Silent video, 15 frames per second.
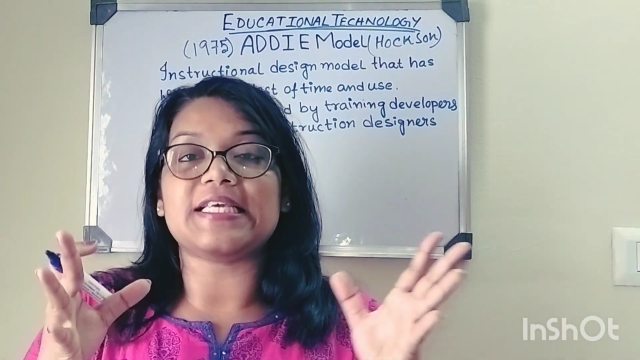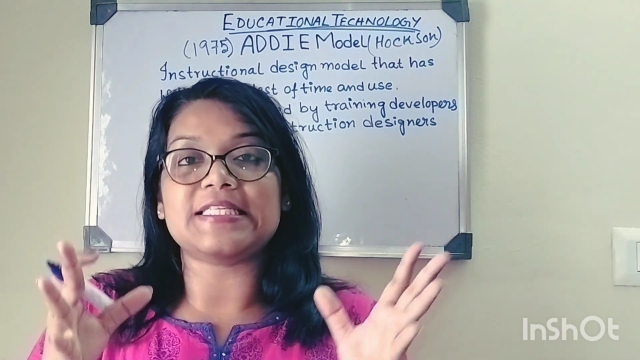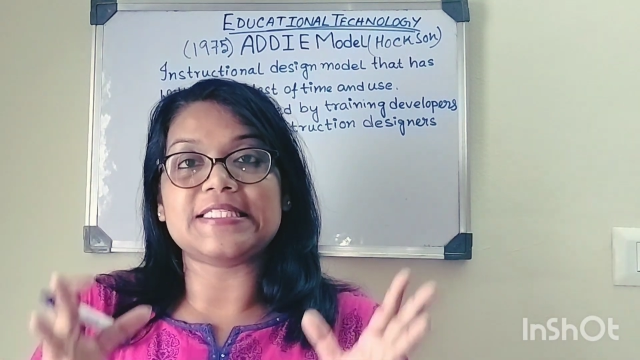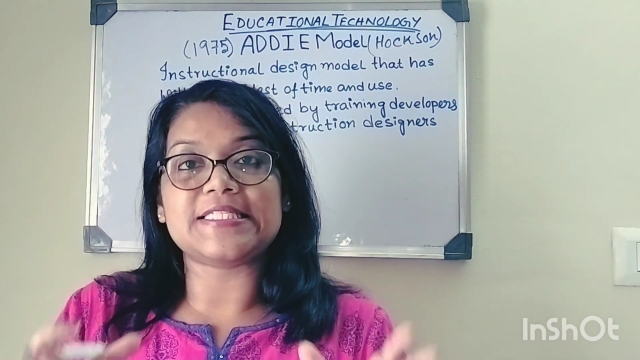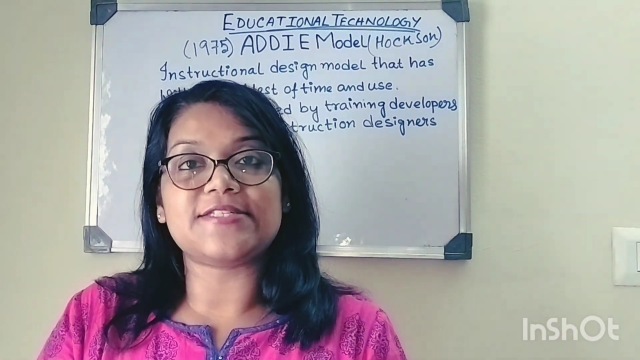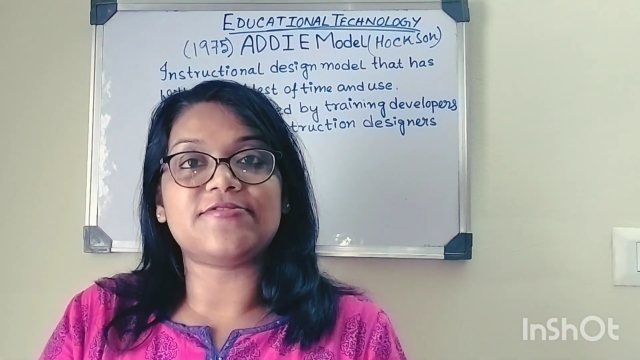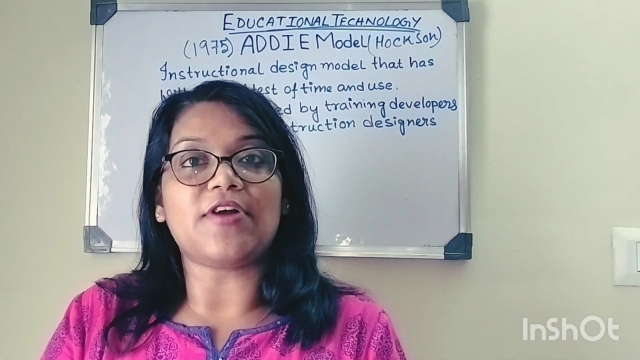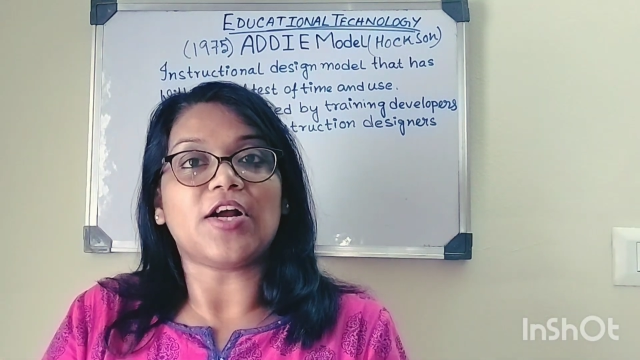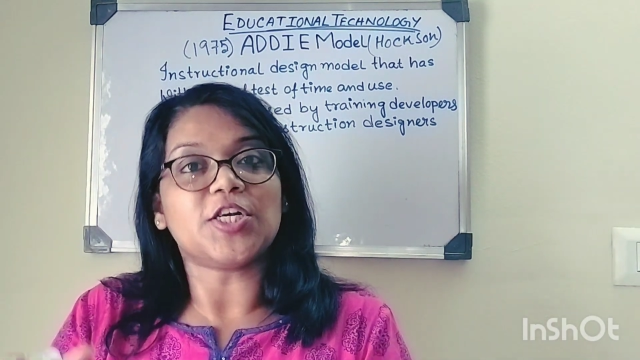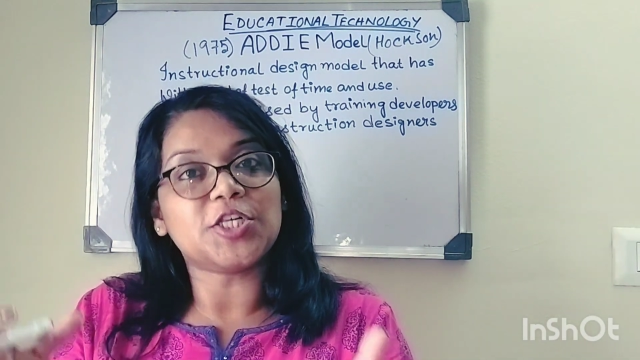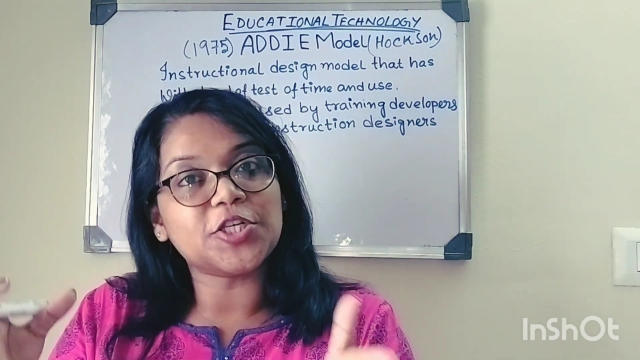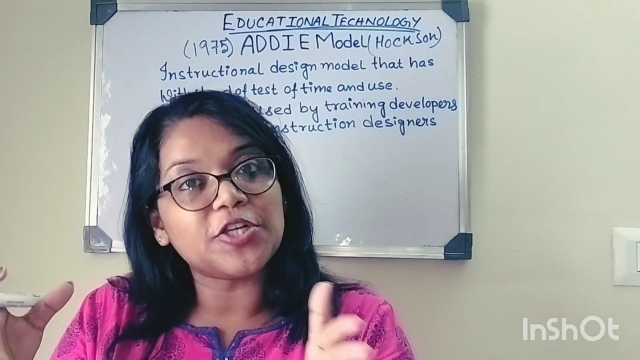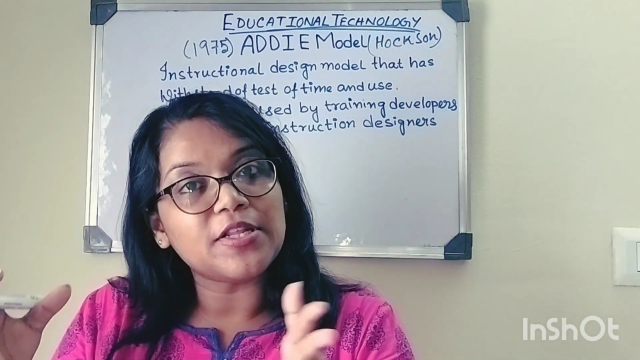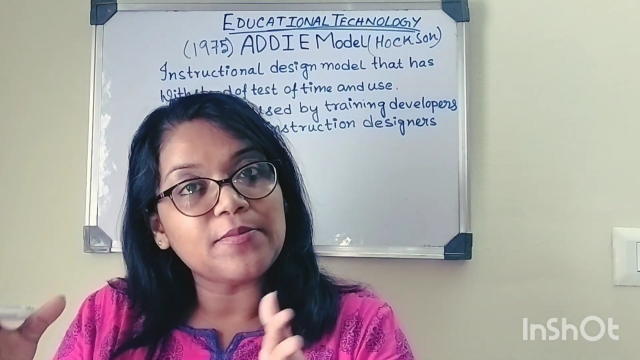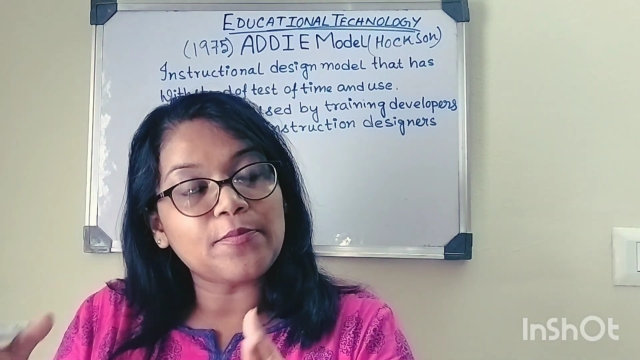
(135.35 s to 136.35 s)

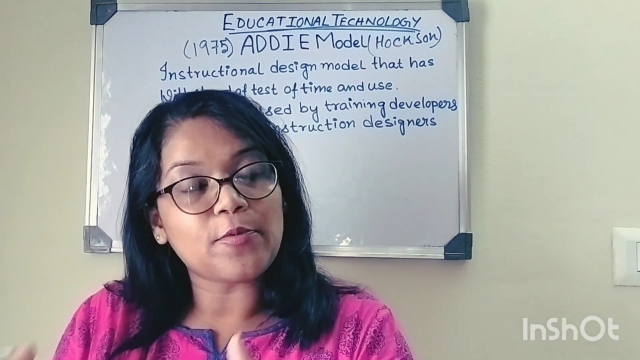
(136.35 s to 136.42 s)
instructional